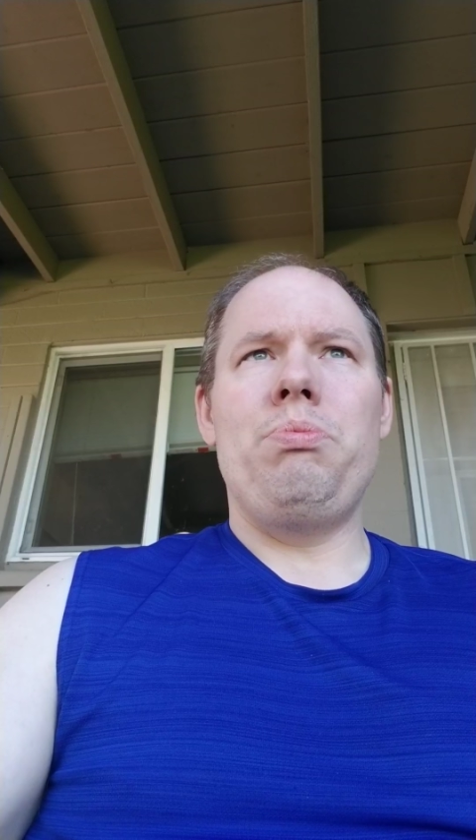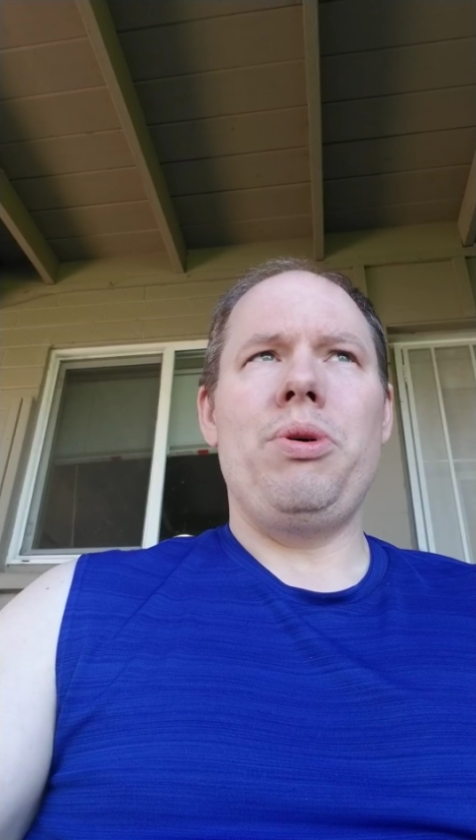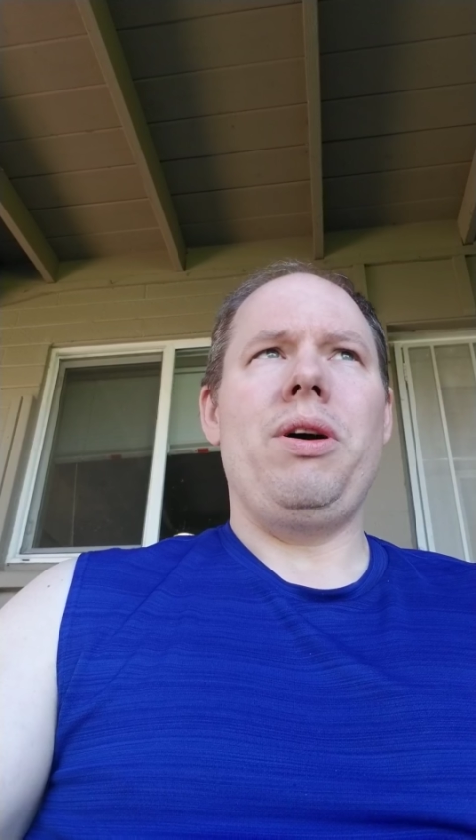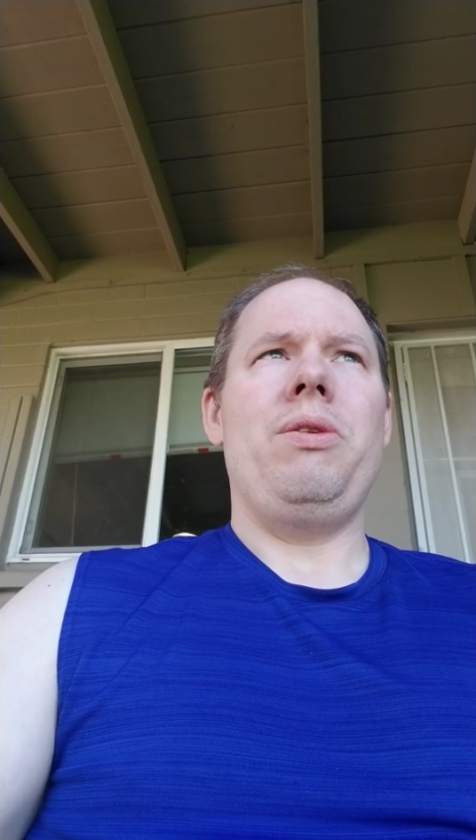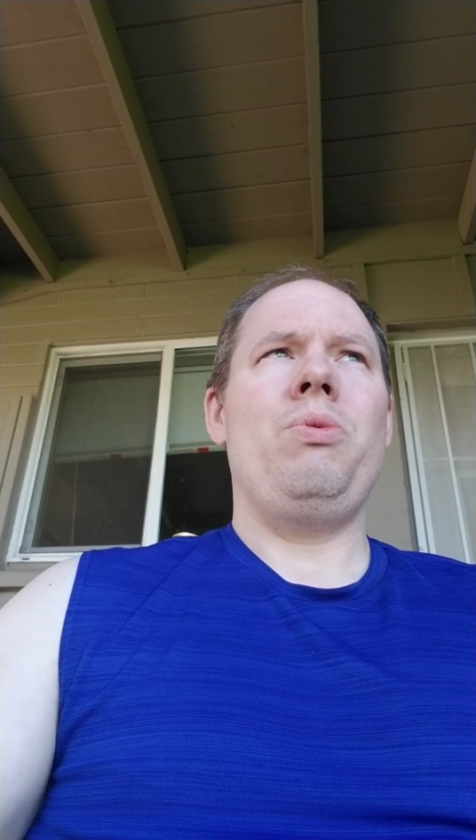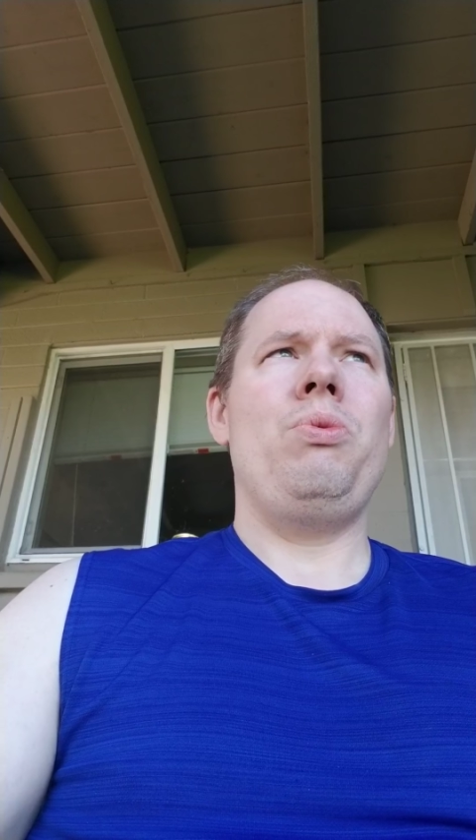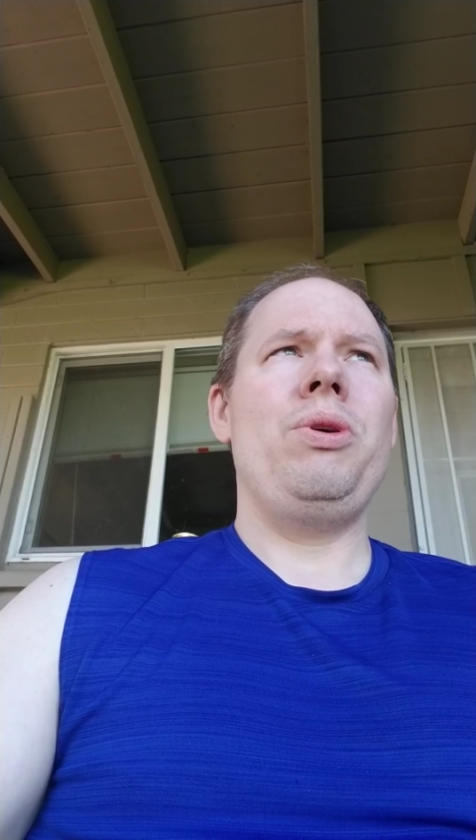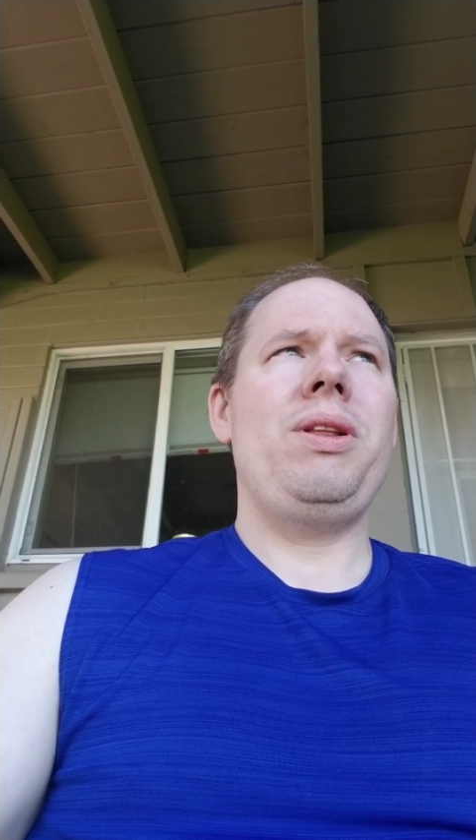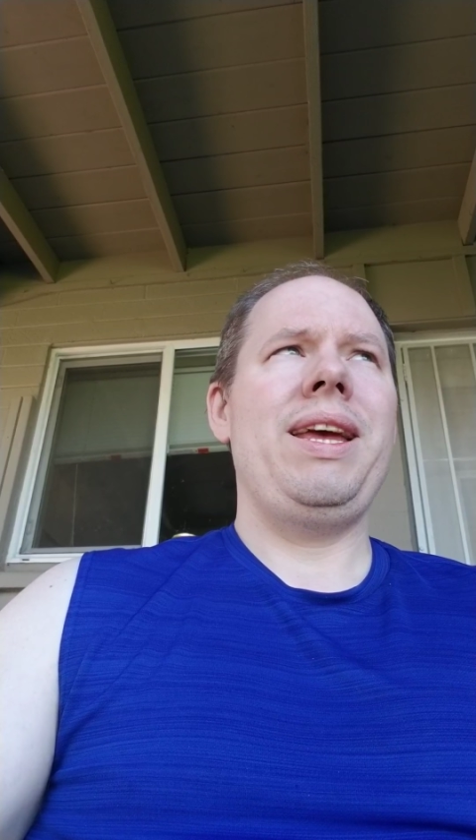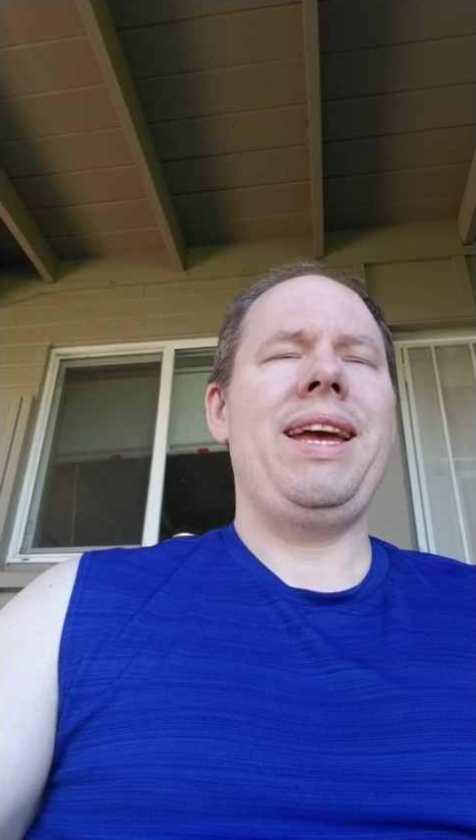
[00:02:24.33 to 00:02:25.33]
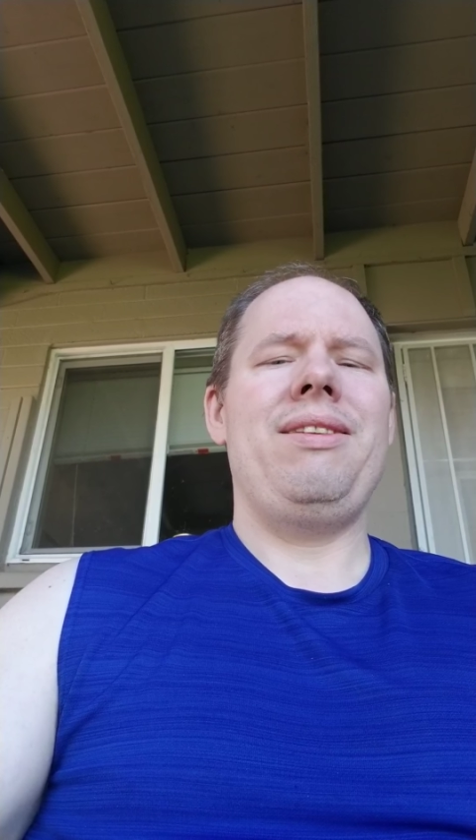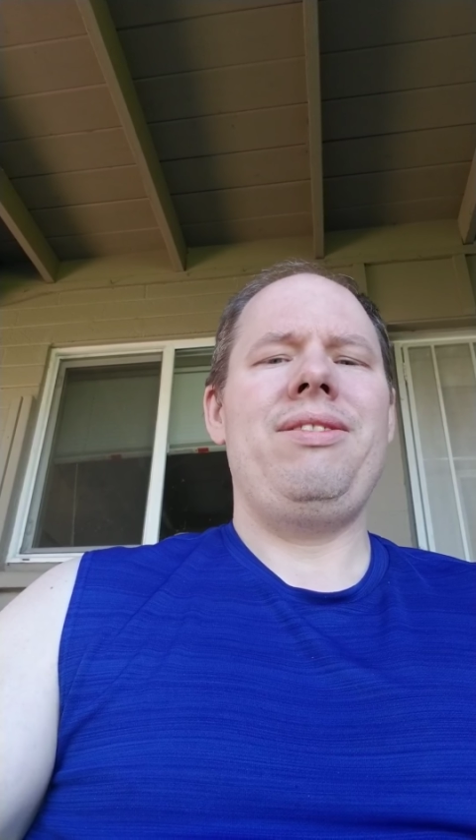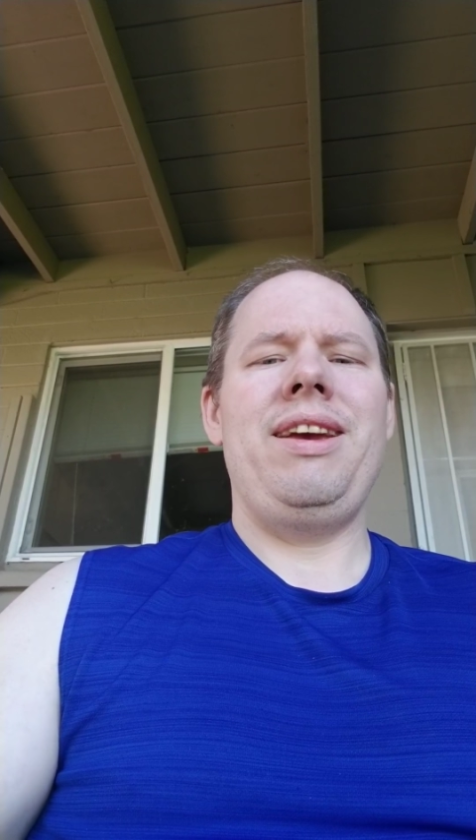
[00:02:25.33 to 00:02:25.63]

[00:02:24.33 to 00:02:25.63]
But really it's